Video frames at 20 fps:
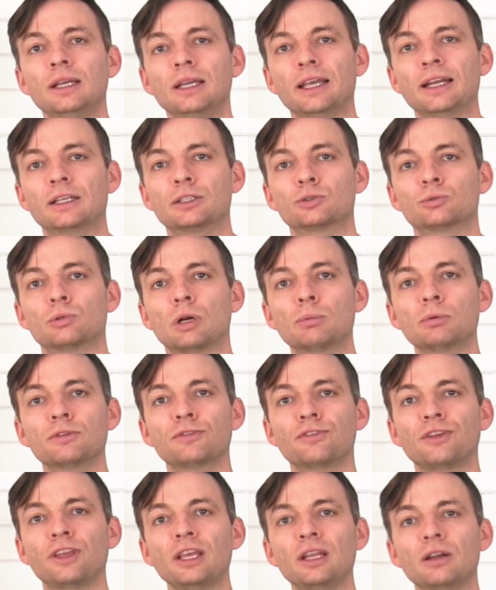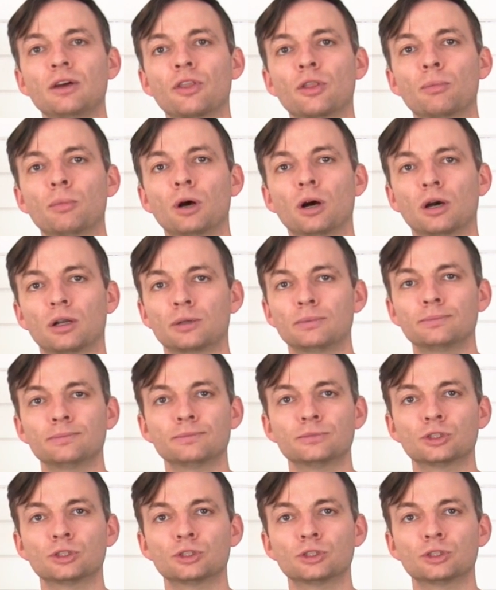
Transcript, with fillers: It has rubber feet on the bottom,